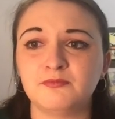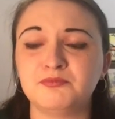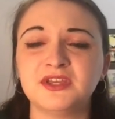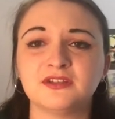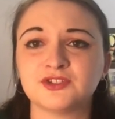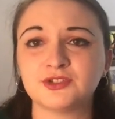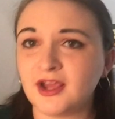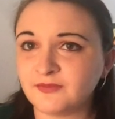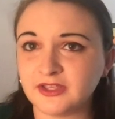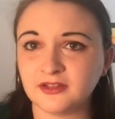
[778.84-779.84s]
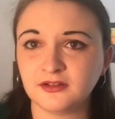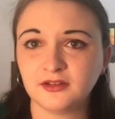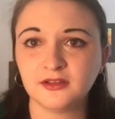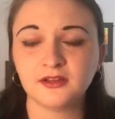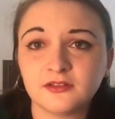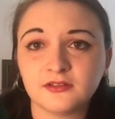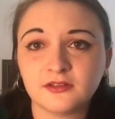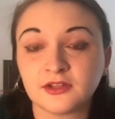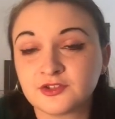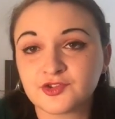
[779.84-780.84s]
be extravagant.
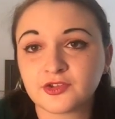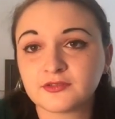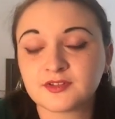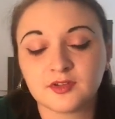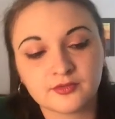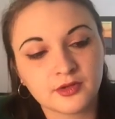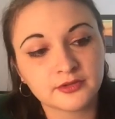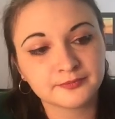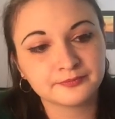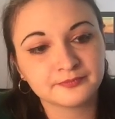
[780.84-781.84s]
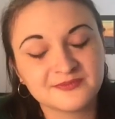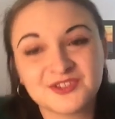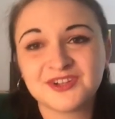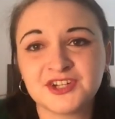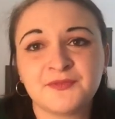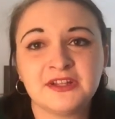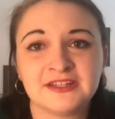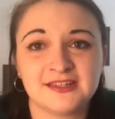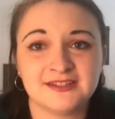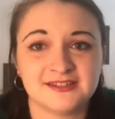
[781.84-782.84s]
And it's kind of wrong. So I just felt
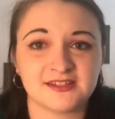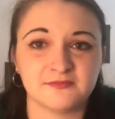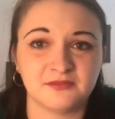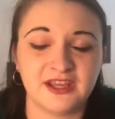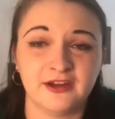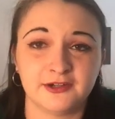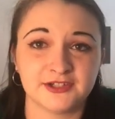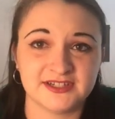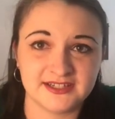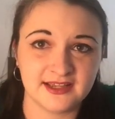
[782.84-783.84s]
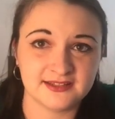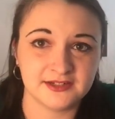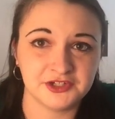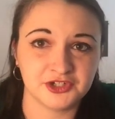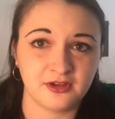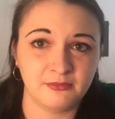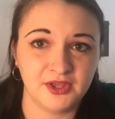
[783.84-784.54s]
like they did some character assassination on